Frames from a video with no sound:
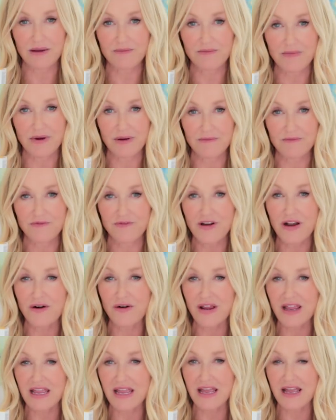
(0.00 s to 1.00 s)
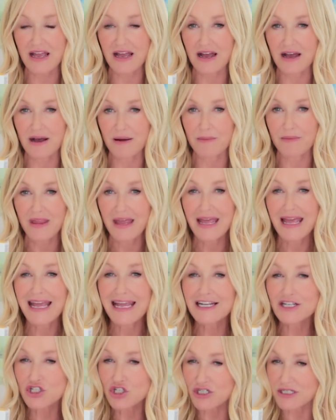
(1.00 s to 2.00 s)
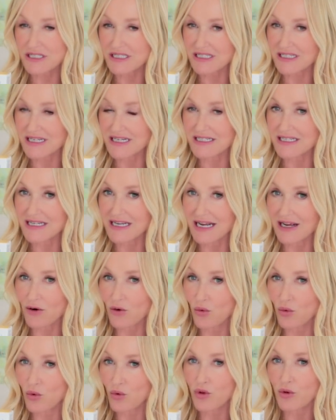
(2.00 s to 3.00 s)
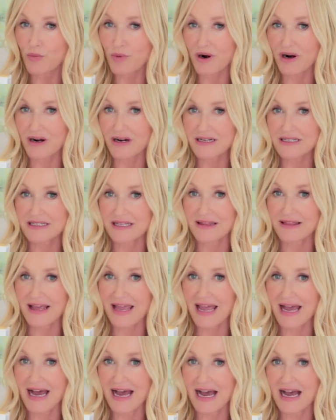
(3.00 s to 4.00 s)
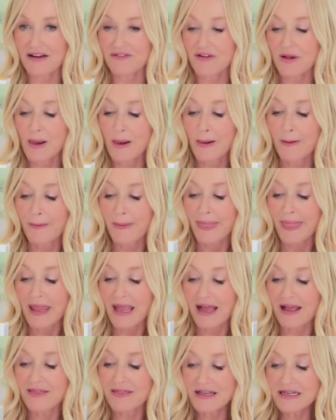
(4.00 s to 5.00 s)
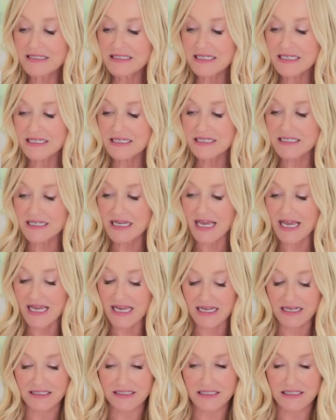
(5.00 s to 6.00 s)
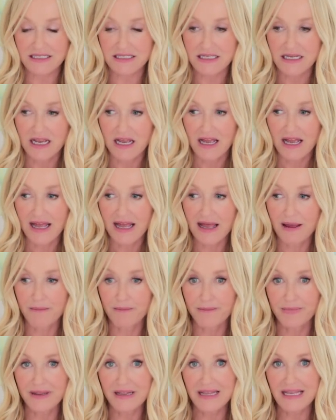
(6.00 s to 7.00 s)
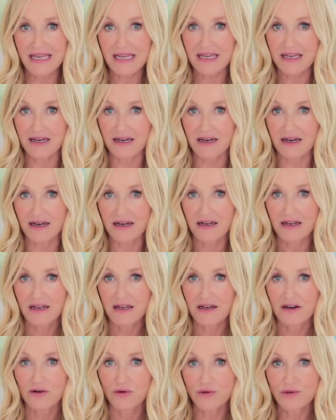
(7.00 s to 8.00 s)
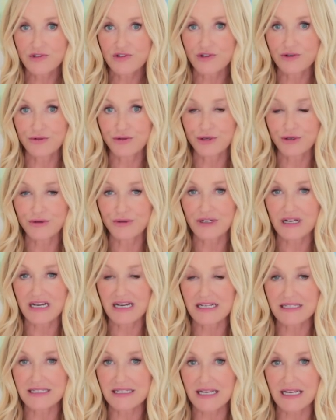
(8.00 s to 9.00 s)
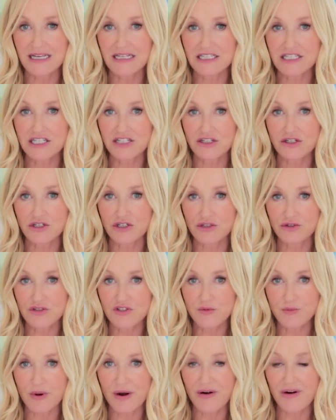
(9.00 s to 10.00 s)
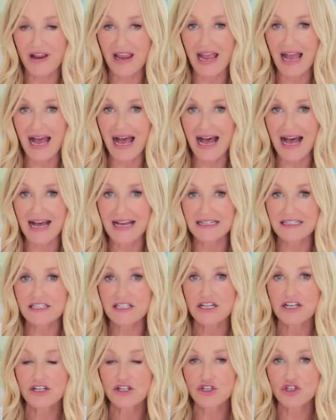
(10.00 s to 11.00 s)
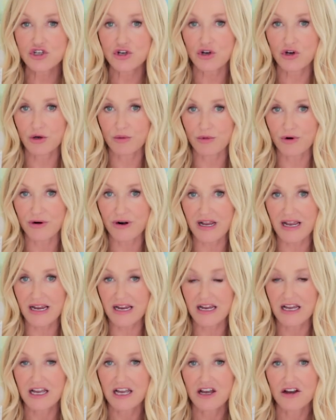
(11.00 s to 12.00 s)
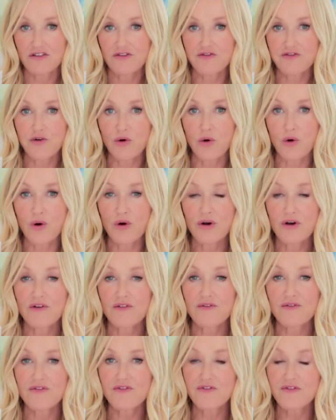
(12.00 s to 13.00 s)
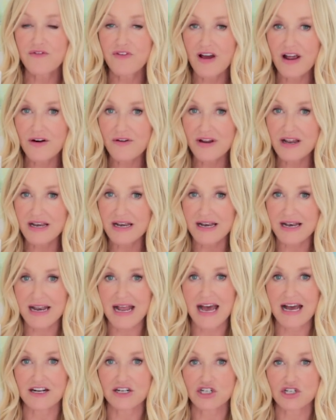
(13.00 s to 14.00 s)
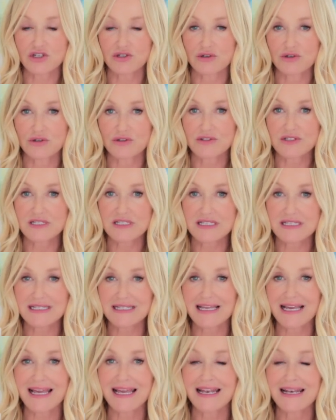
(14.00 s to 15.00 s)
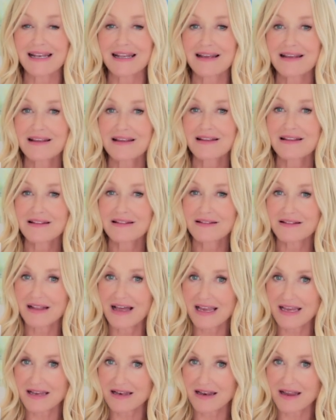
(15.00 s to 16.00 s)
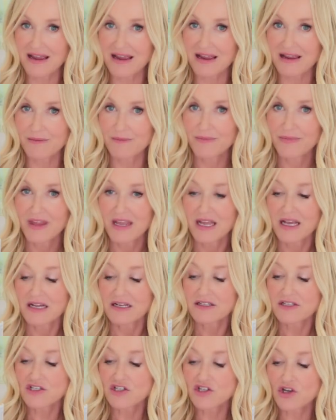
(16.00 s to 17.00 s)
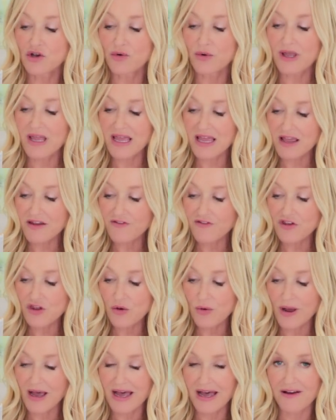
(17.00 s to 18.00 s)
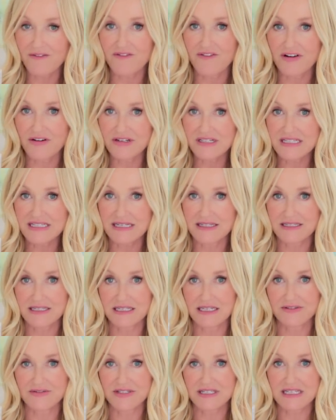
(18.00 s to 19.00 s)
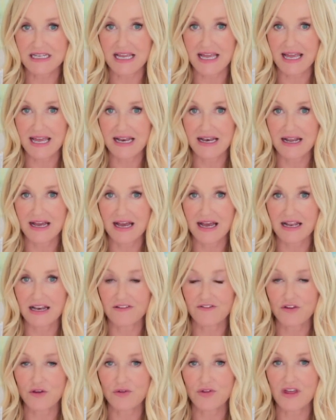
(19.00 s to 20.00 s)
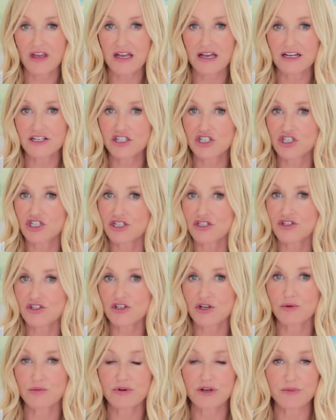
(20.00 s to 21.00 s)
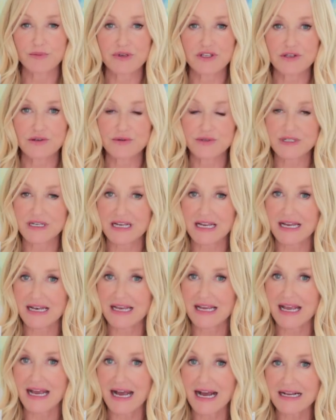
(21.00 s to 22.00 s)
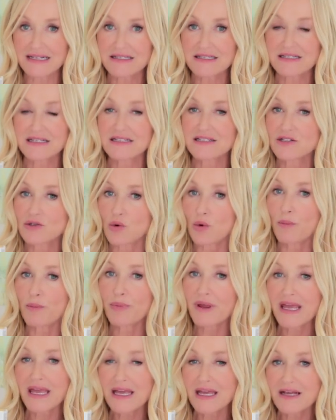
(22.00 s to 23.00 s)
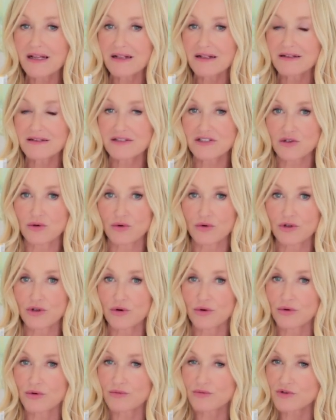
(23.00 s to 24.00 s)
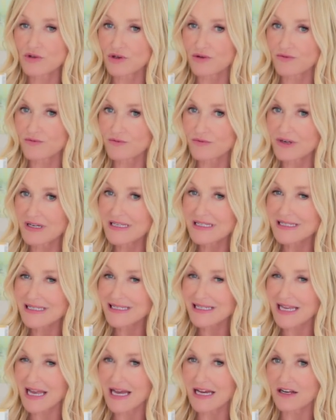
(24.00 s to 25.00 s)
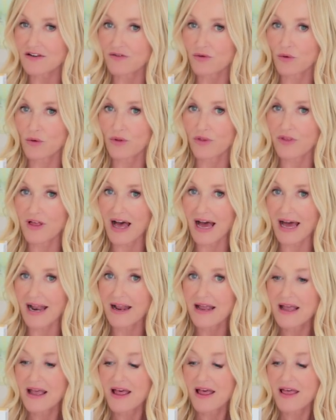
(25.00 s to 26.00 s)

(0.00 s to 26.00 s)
I'm I'm very um, interested in all the products that they have, and this contains Emblica, also known as Indian gooseberry and turmeric, for very natural skin lightening. So if you have very sensitive skin and if you think I just don't want to be using any acids or peels or you're sort of really scared of all that,